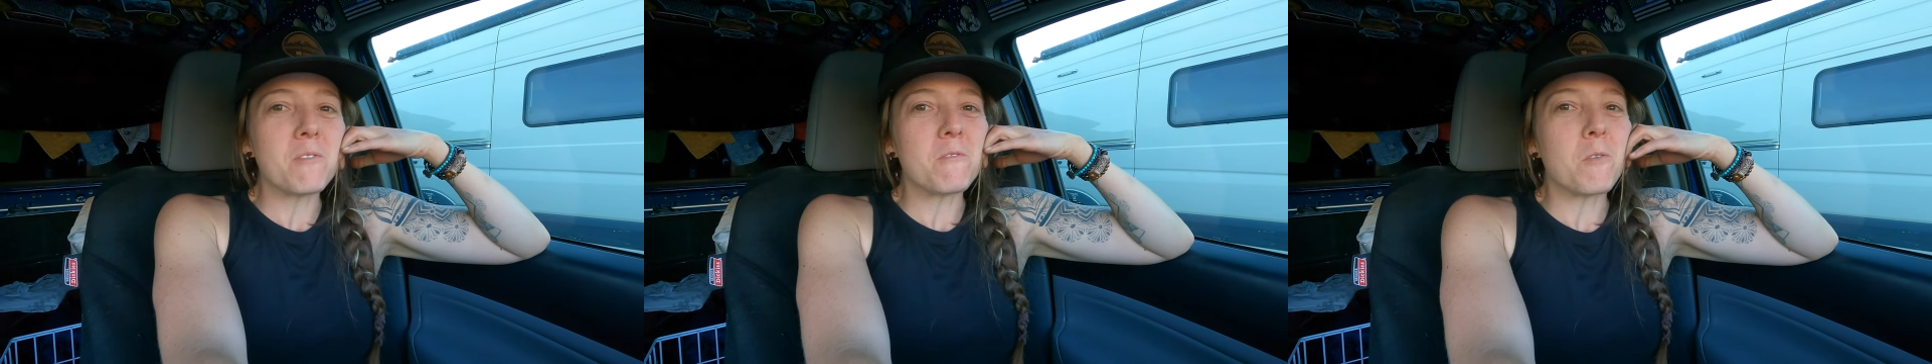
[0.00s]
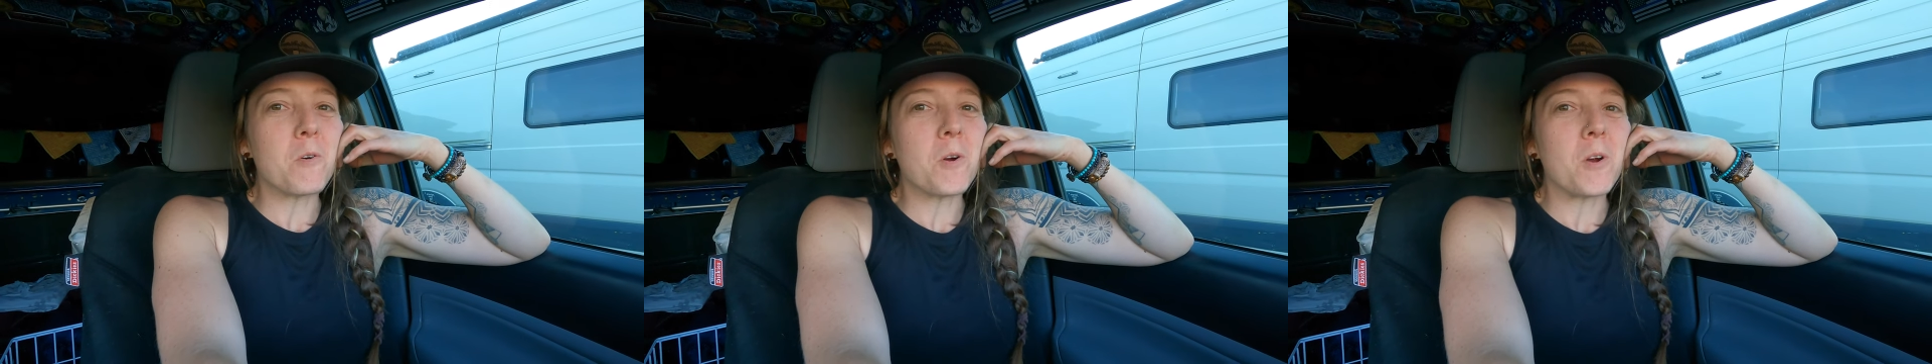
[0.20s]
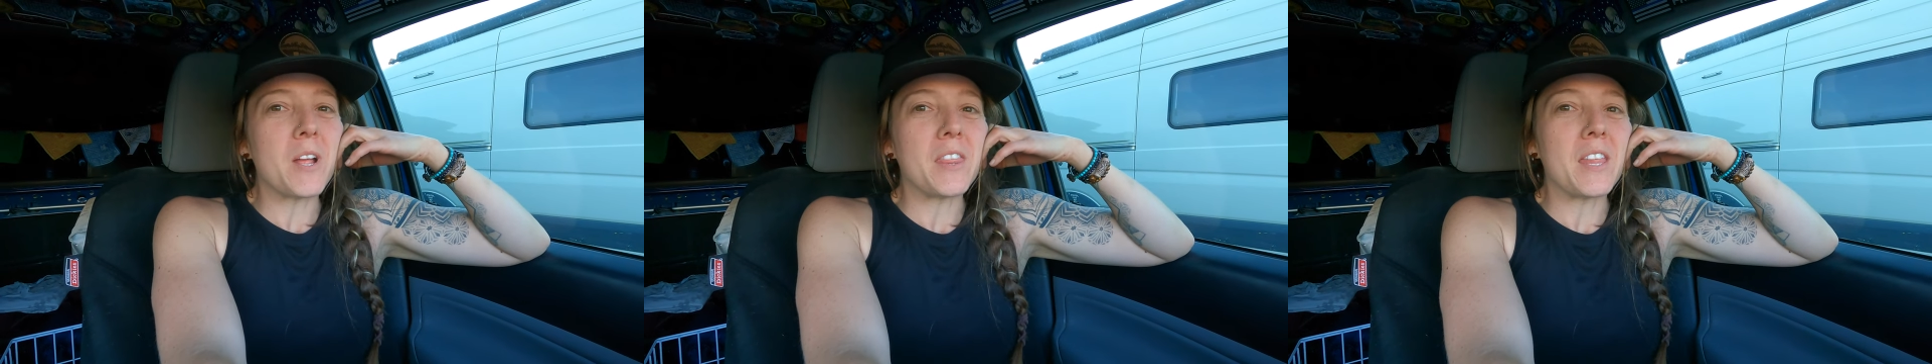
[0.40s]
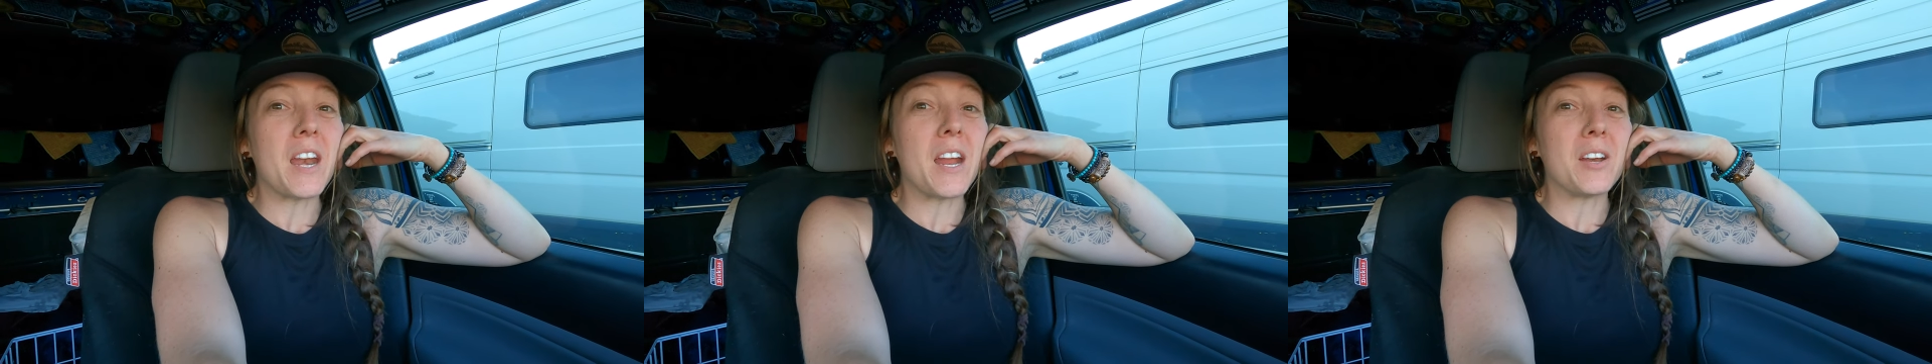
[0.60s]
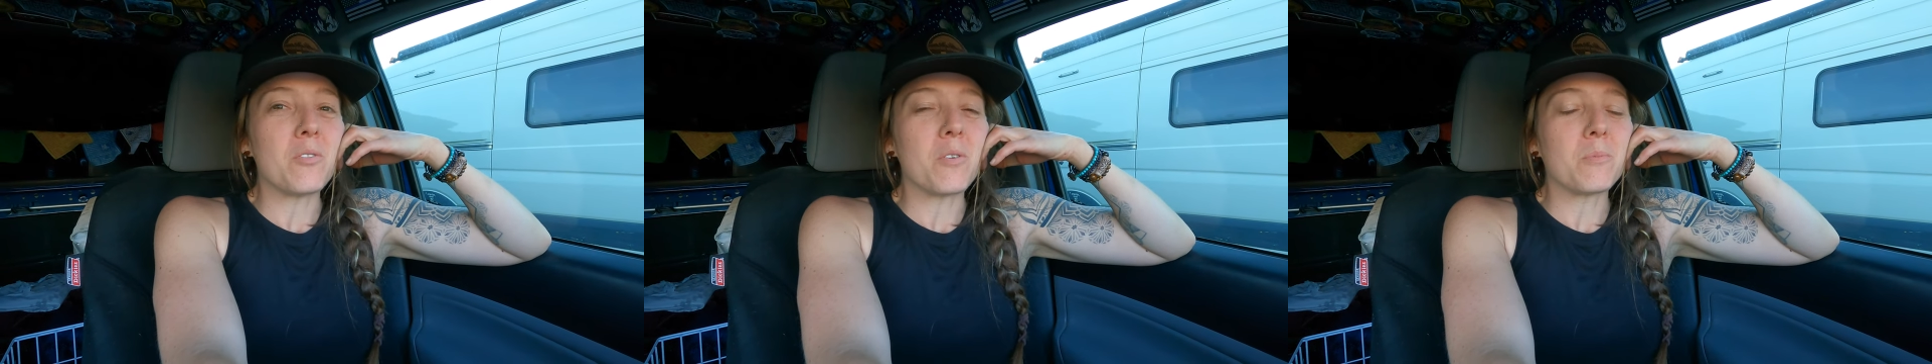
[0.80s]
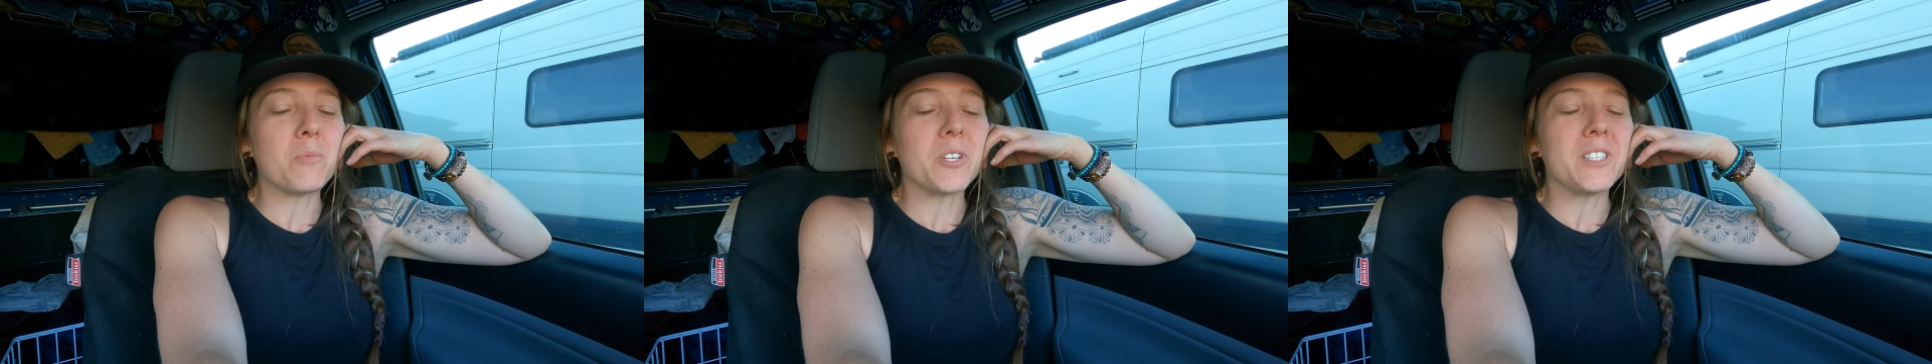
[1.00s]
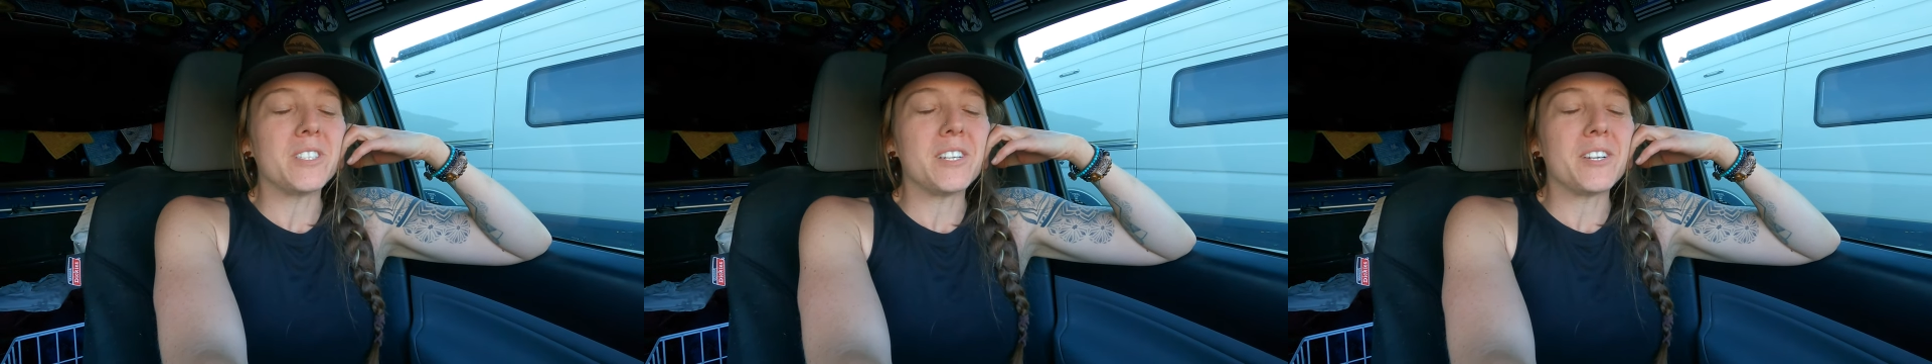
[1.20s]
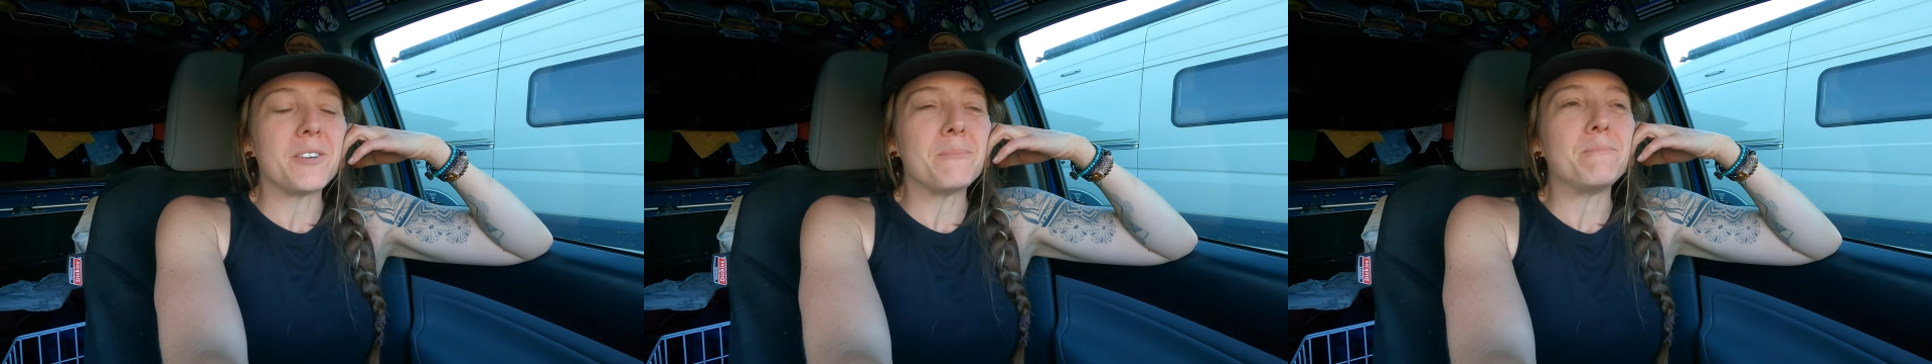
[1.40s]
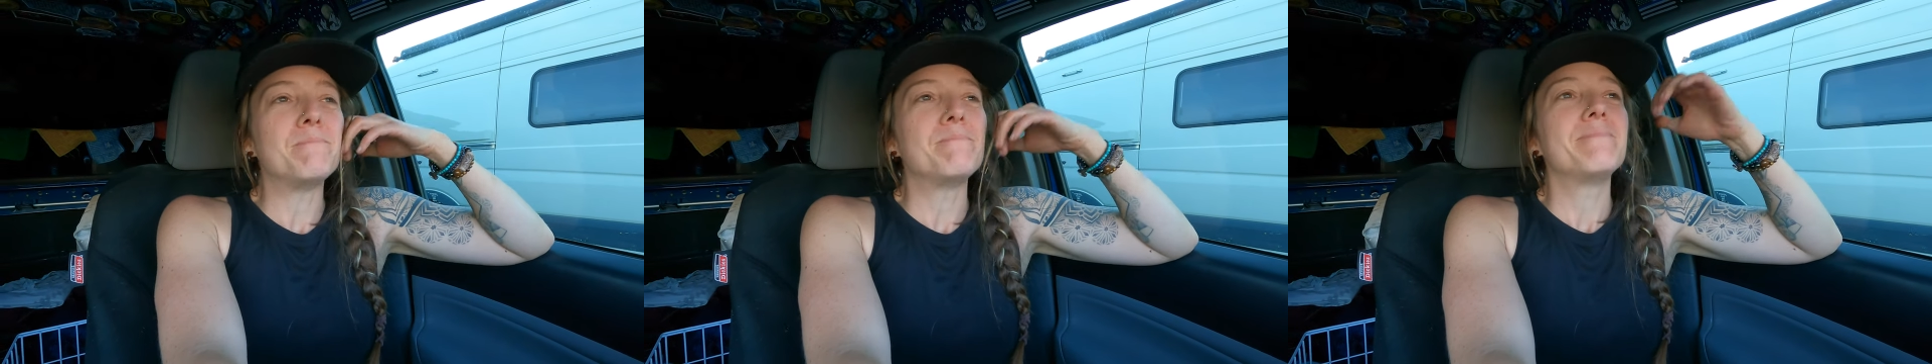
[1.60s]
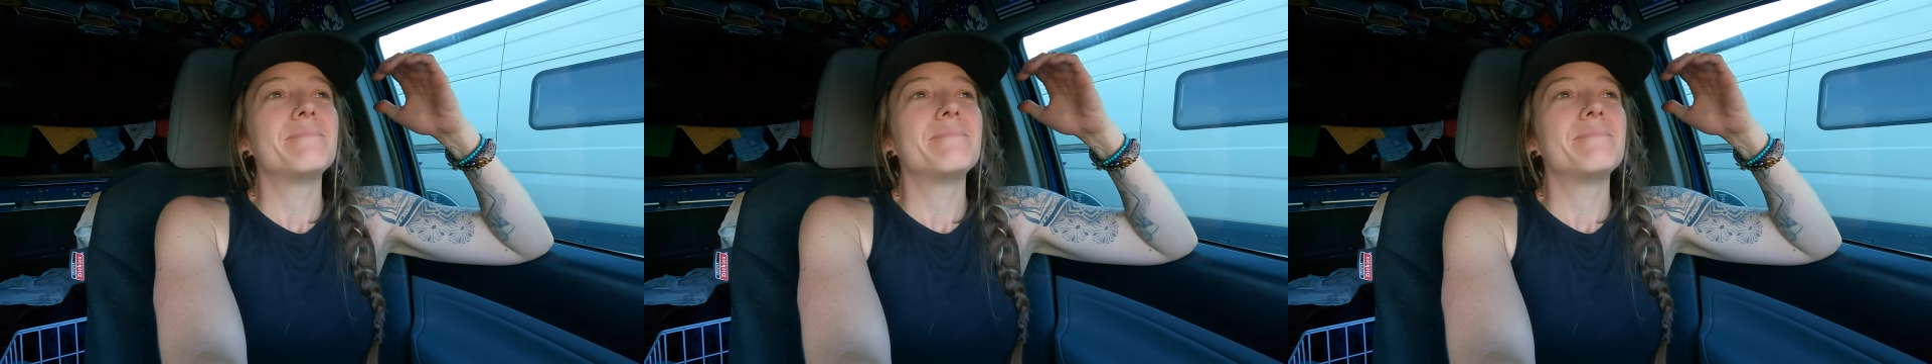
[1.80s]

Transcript: for and that I normally do.